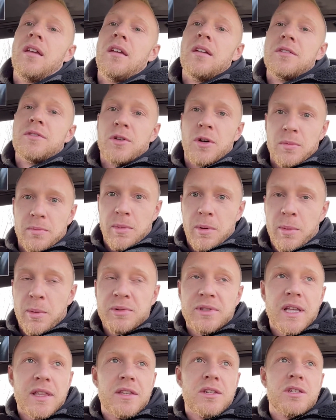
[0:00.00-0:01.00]
So I'm
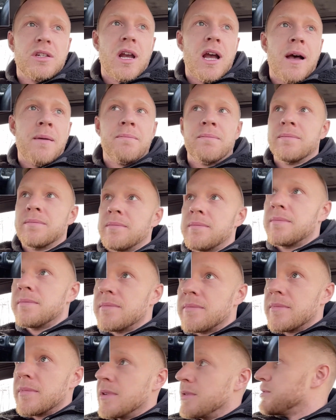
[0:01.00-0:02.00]
almost at the shop.
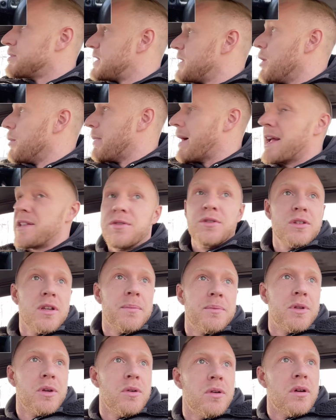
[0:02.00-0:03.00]
See what Matthew's
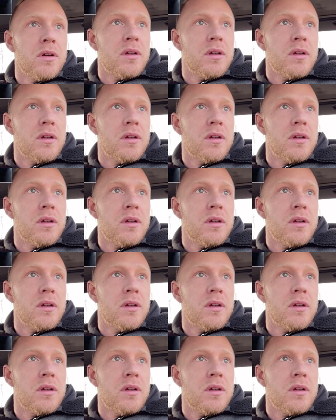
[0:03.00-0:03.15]
up to.